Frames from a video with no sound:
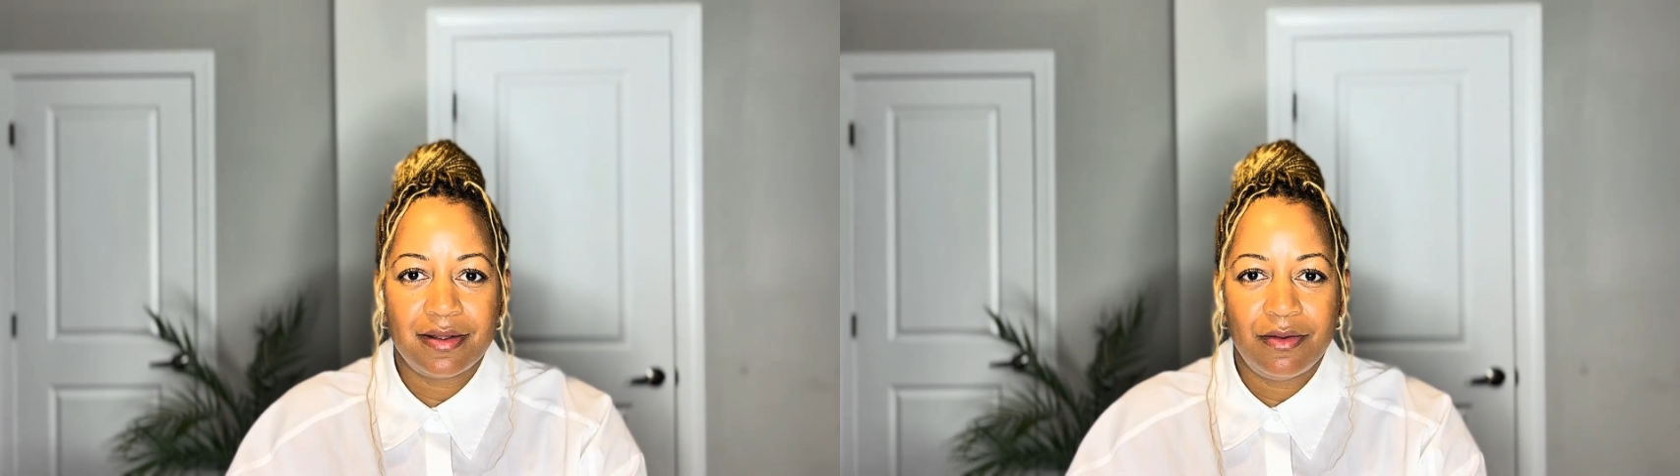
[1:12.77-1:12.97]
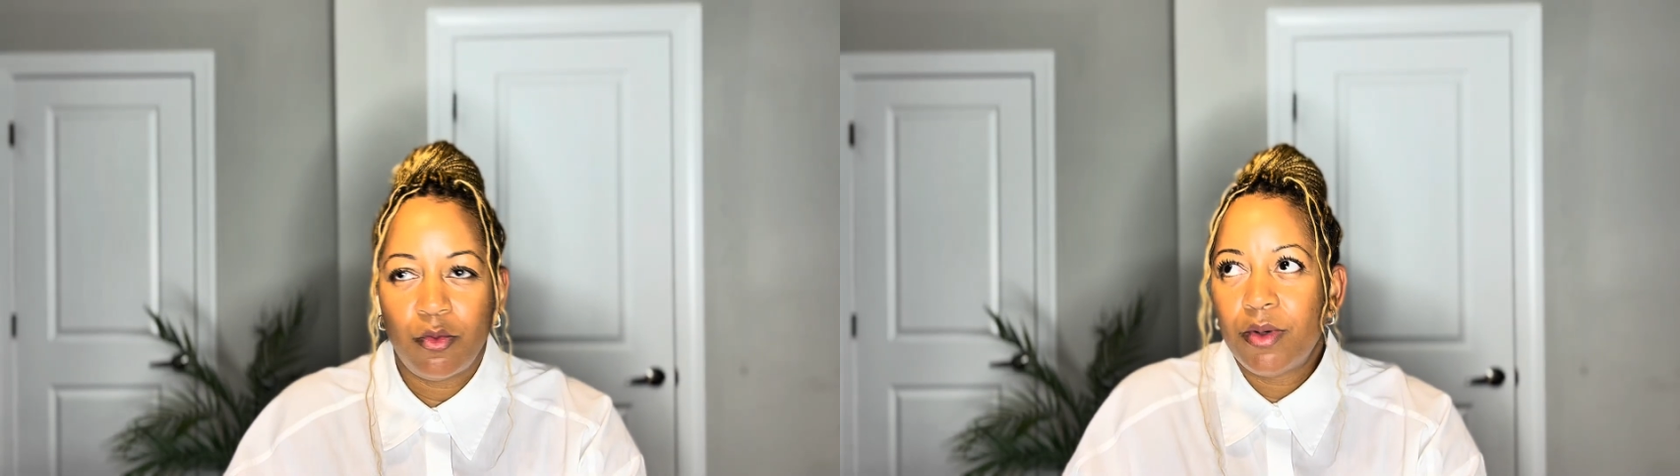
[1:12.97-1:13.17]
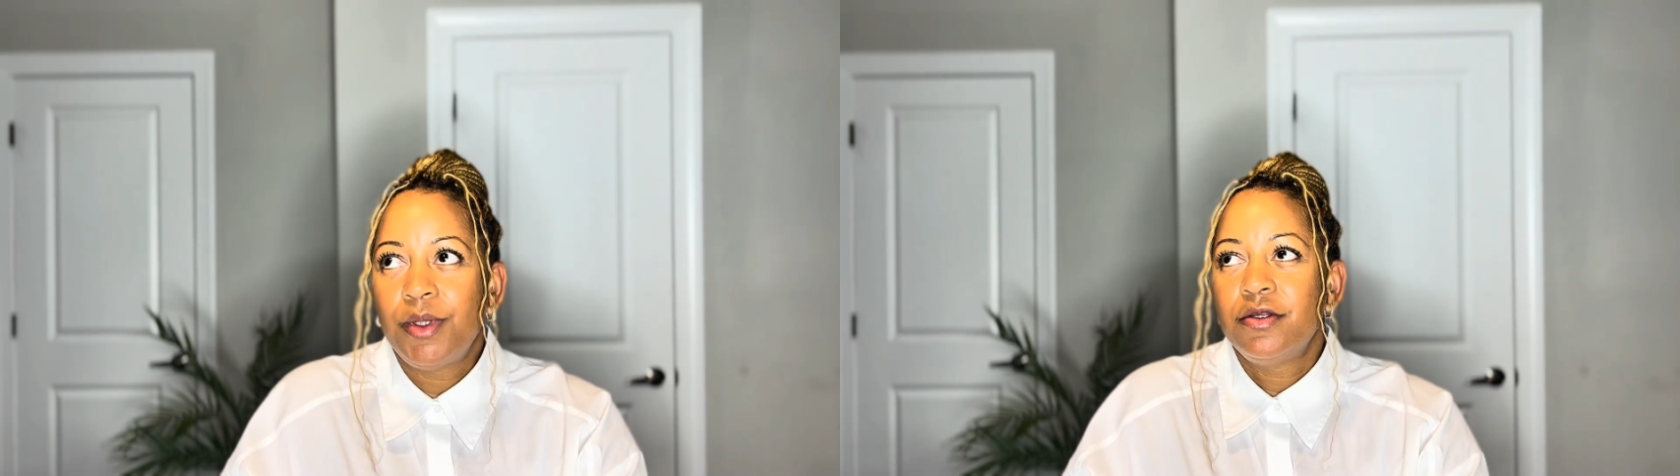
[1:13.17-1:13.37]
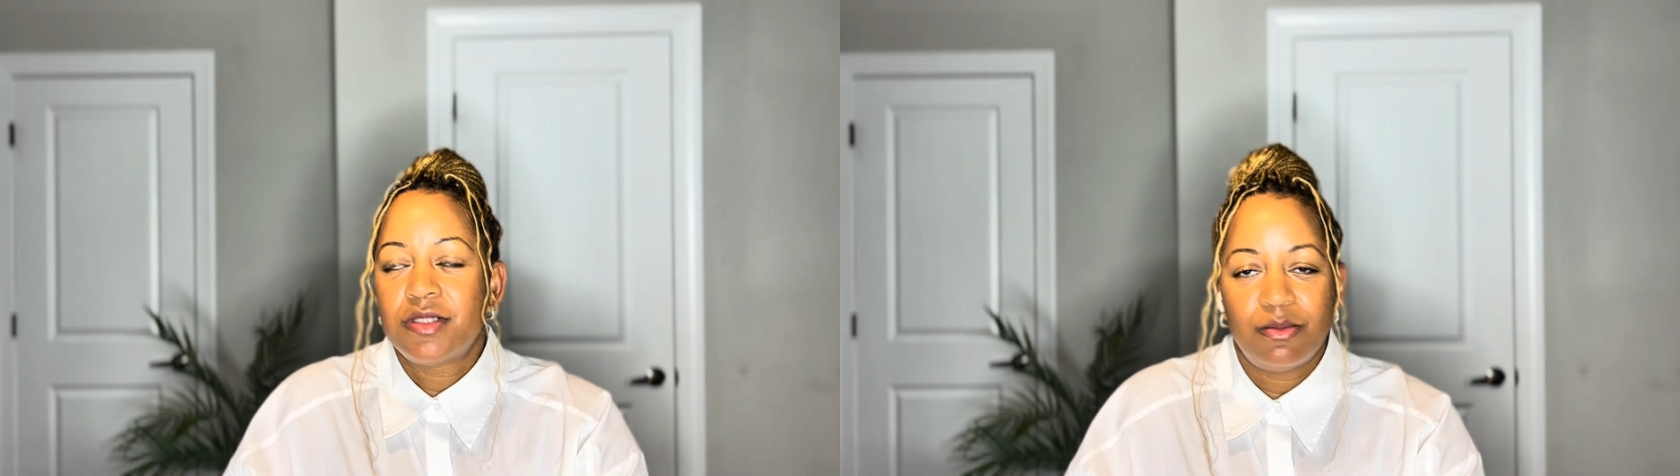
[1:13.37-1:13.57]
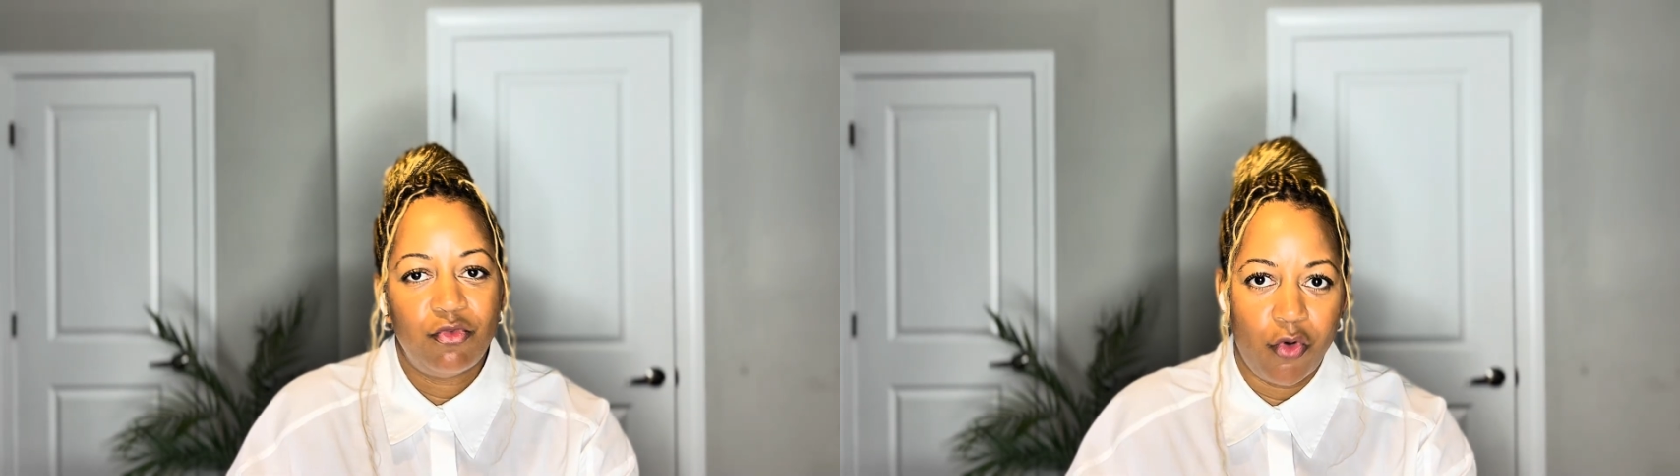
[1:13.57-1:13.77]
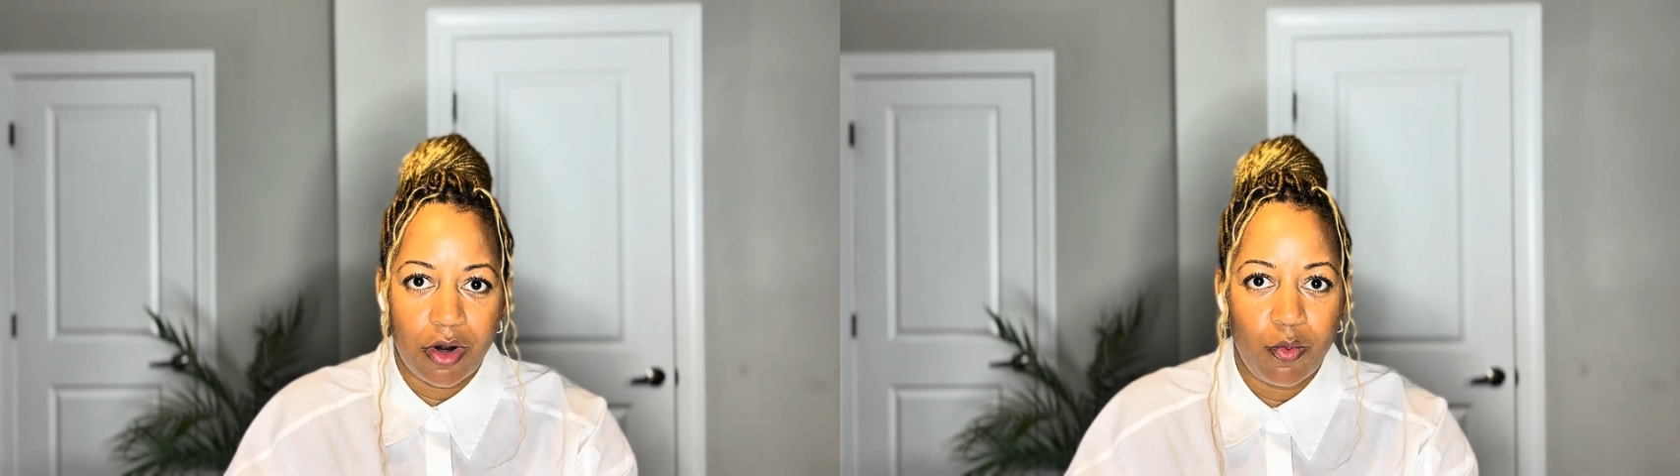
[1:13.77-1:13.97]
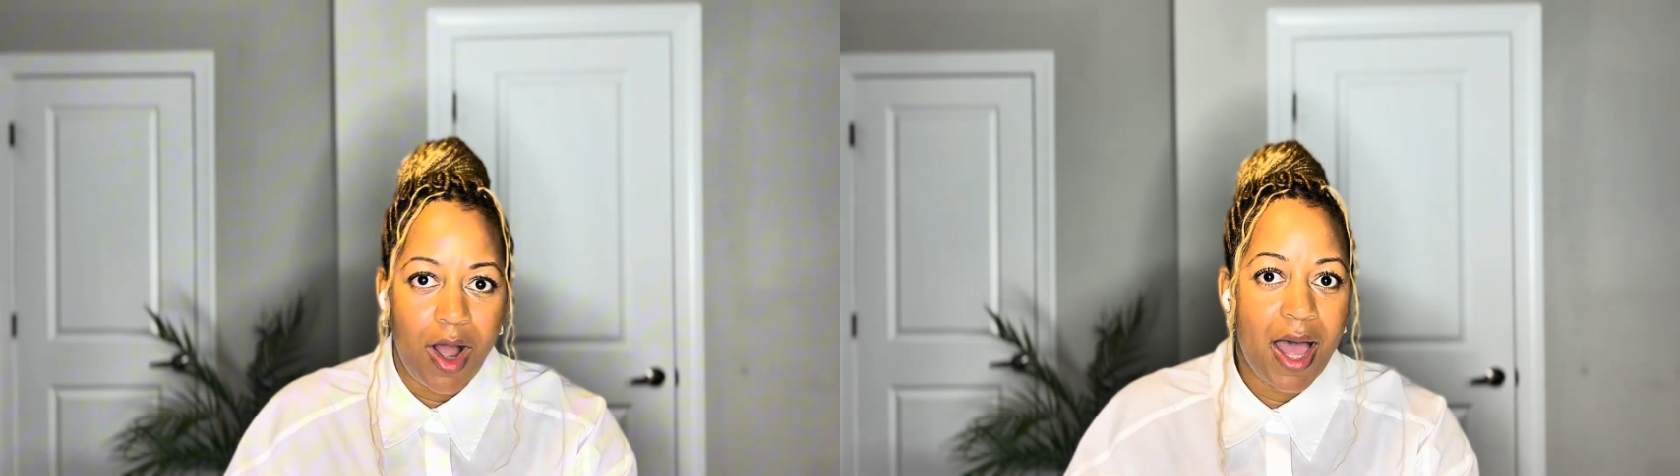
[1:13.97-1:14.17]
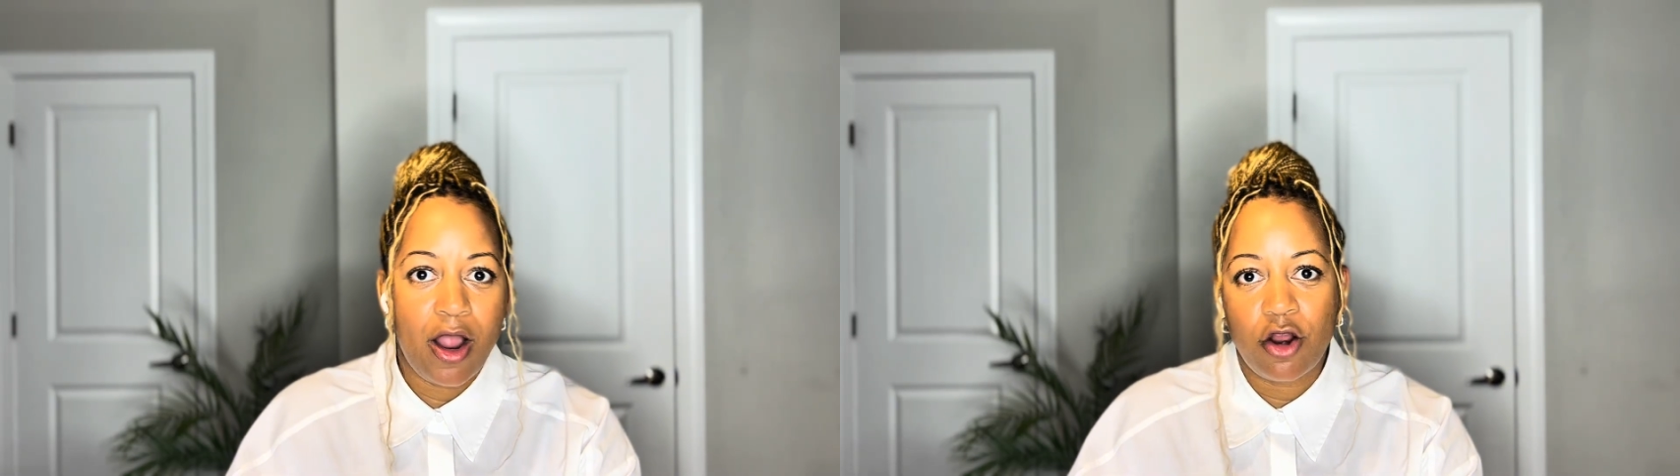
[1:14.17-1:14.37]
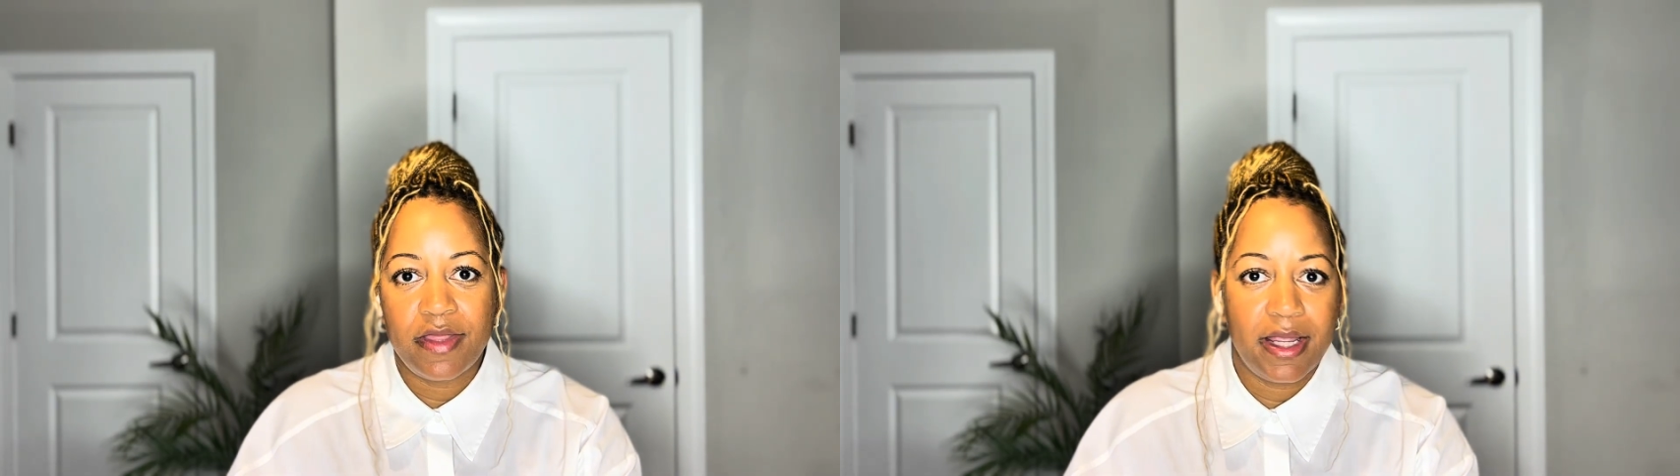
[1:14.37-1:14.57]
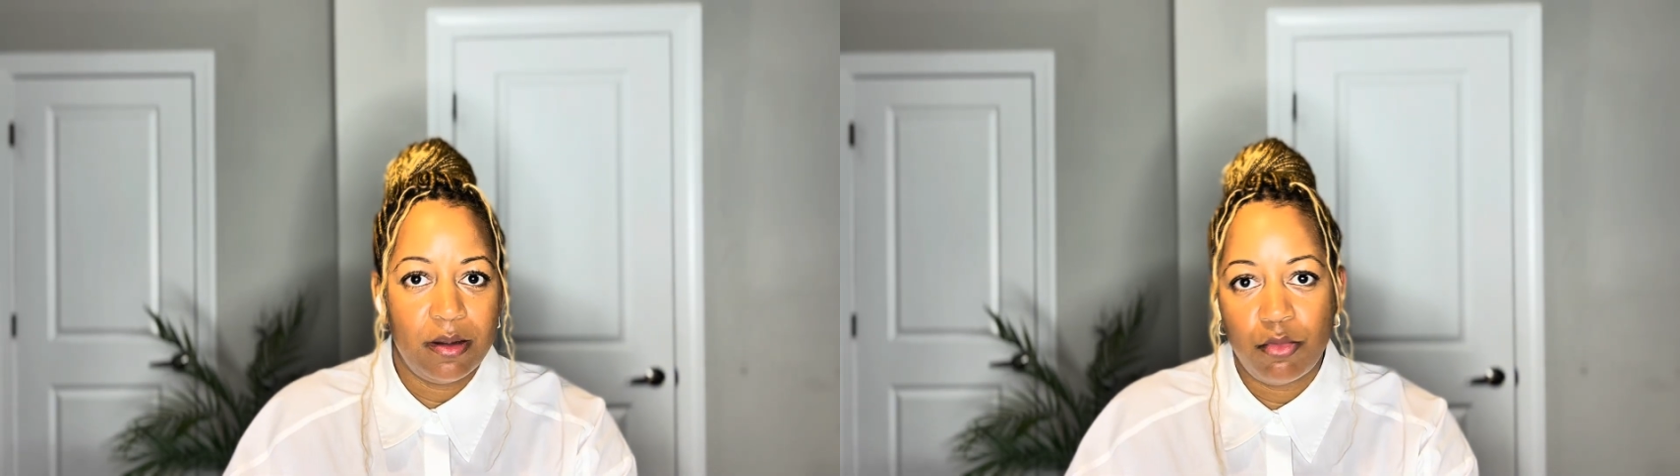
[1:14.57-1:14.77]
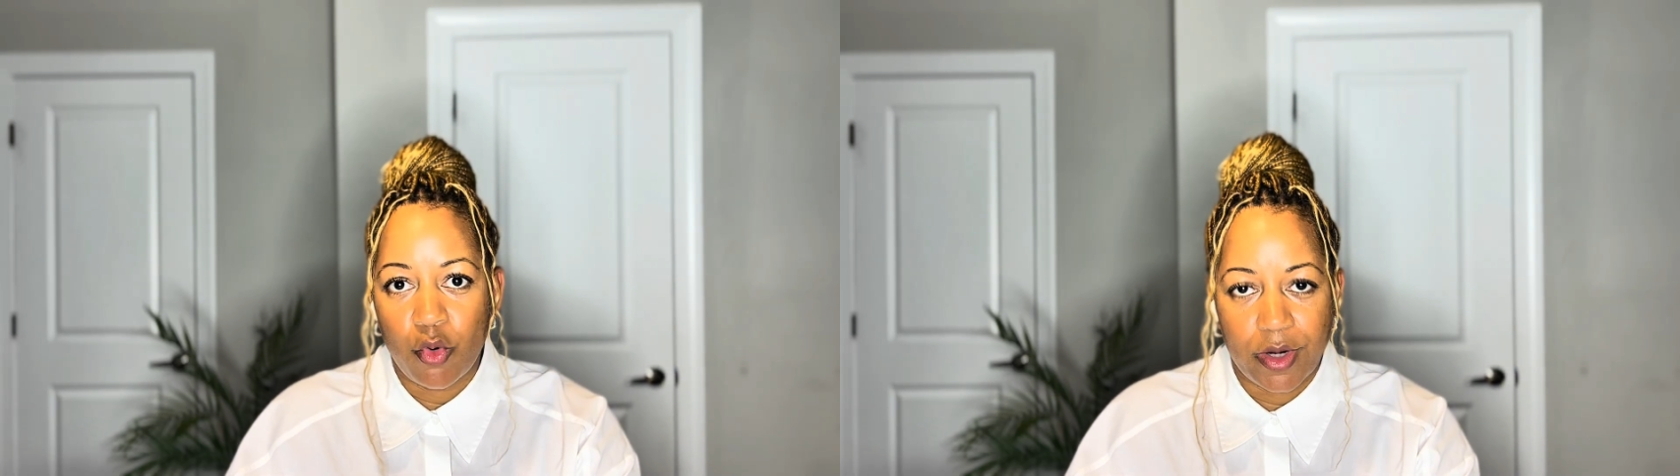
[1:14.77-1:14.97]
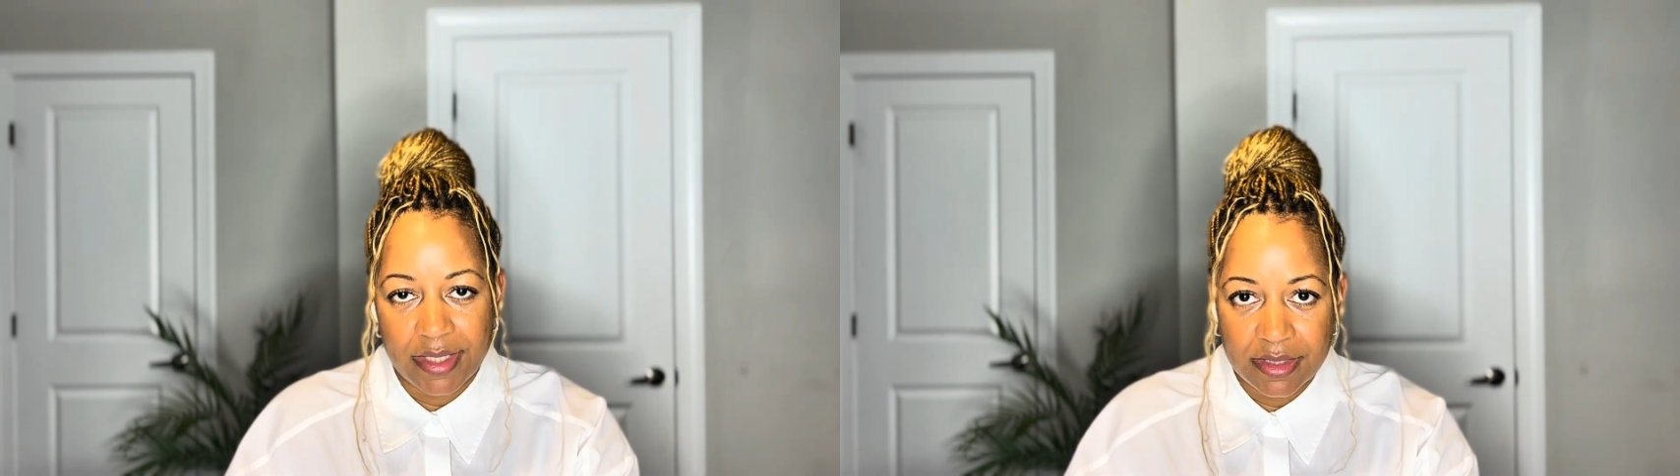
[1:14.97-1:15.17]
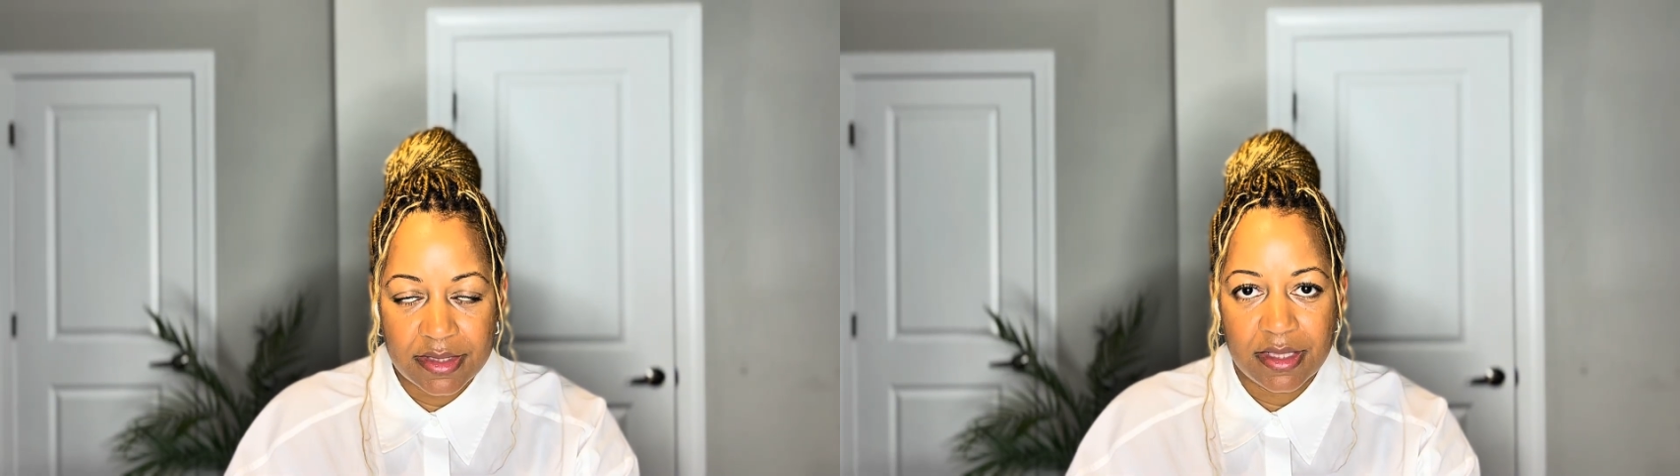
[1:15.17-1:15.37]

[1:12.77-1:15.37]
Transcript: What do we use them for? Why are they important?